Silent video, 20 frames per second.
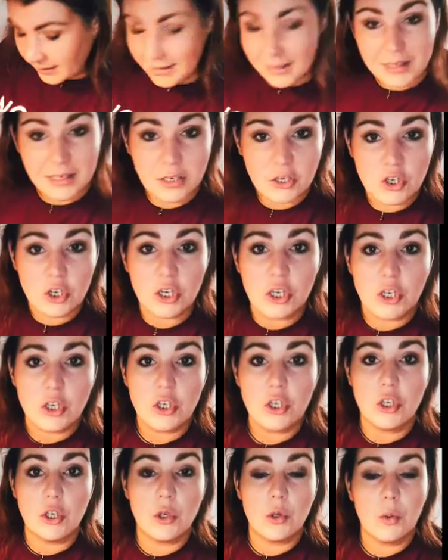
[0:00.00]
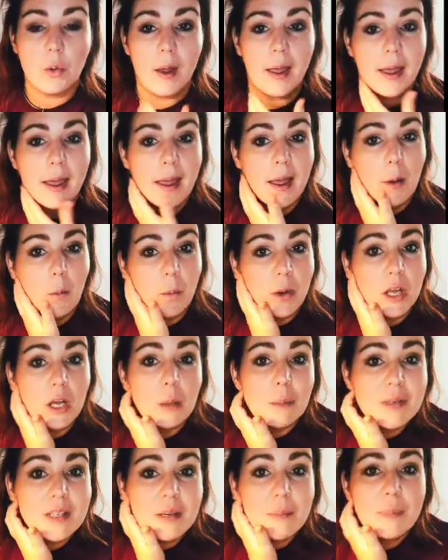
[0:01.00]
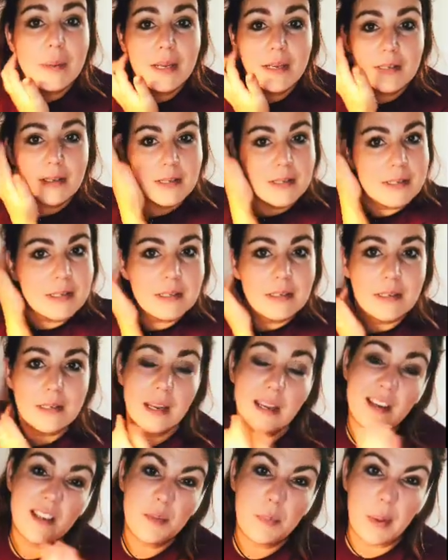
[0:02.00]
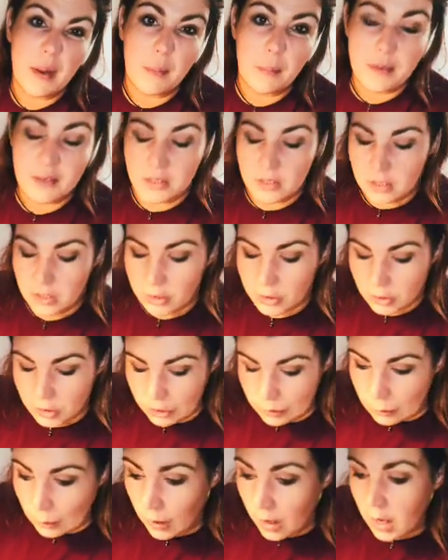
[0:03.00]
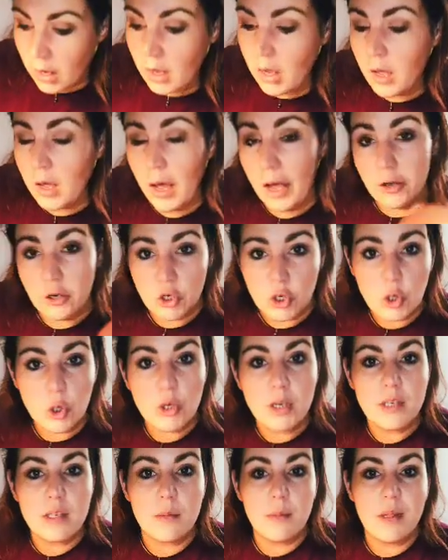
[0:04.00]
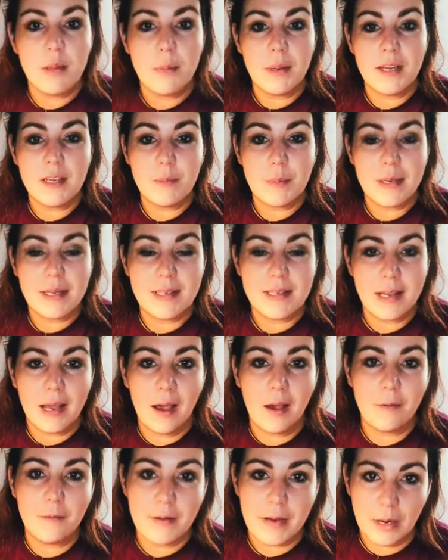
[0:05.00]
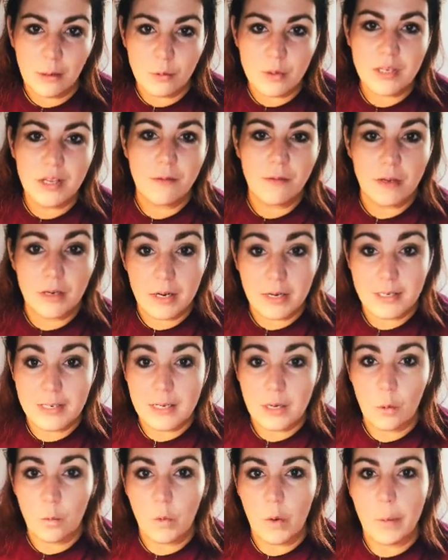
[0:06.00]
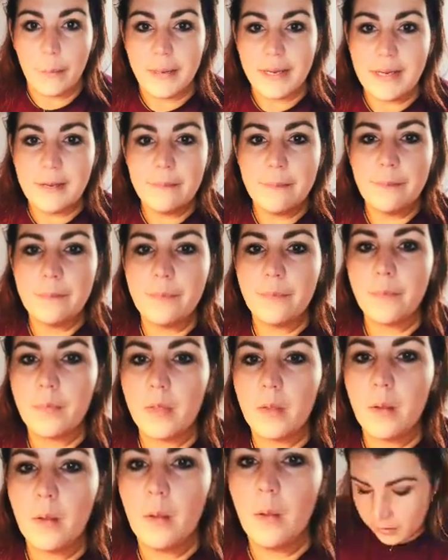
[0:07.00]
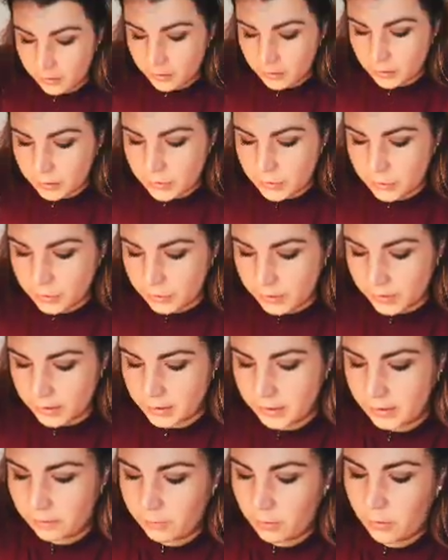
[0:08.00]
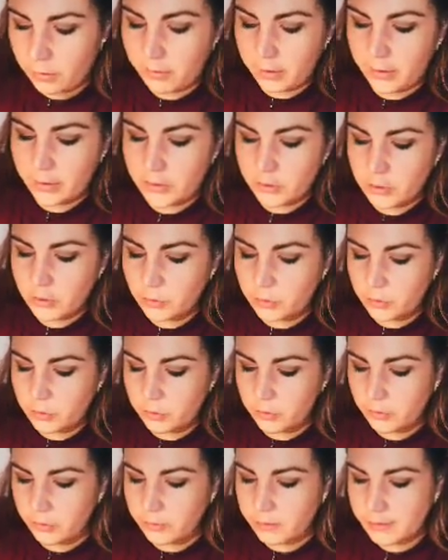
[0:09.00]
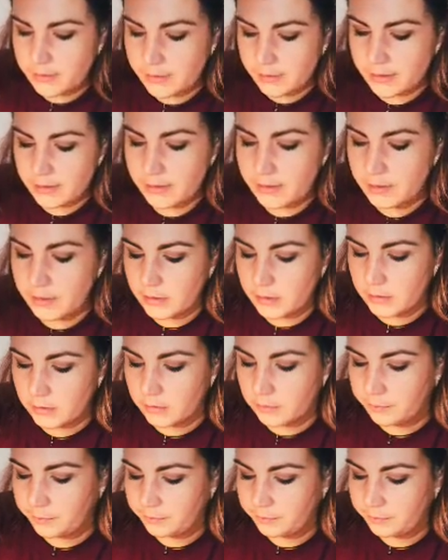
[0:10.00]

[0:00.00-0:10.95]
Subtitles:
of things you can do when it comes to bases and experiments that you can do. I'll show you some of the base paints I have now to give you an idea of what I mean. So here I've got a range of Citadel